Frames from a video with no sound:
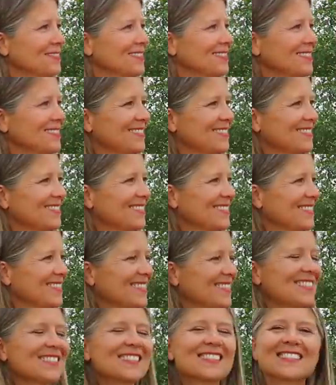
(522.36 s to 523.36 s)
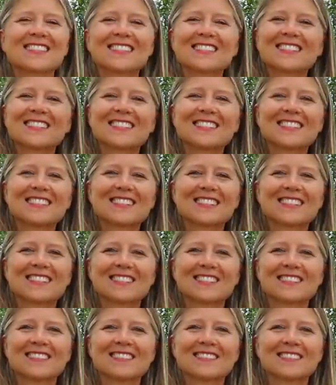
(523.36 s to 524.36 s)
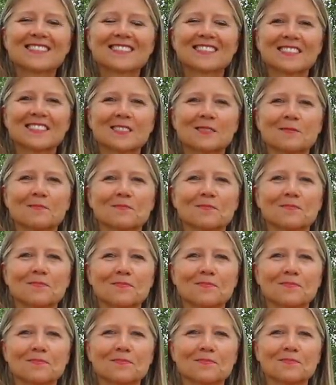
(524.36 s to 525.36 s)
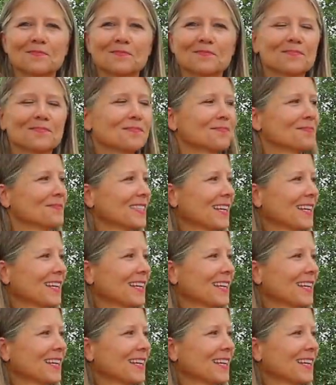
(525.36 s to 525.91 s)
(silent)